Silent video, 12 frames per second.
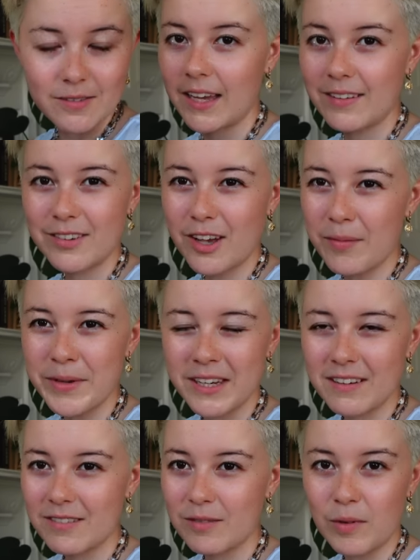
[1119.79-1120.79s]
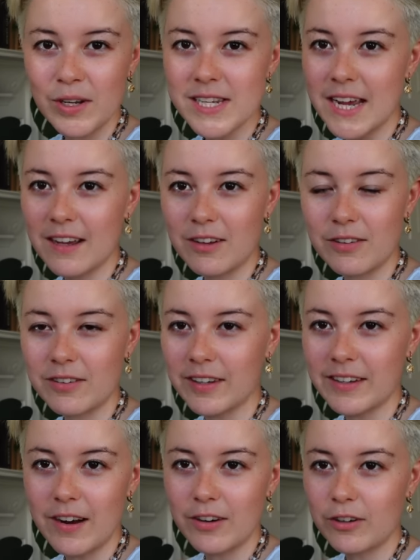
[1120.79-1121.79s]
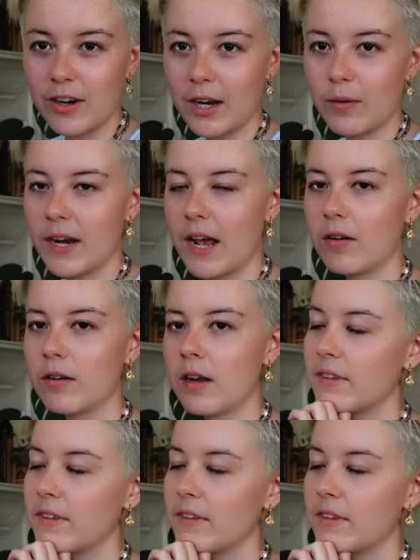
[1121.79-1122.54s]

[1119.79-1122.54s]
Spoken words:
It's coming. One day I'll sit down and crank one out.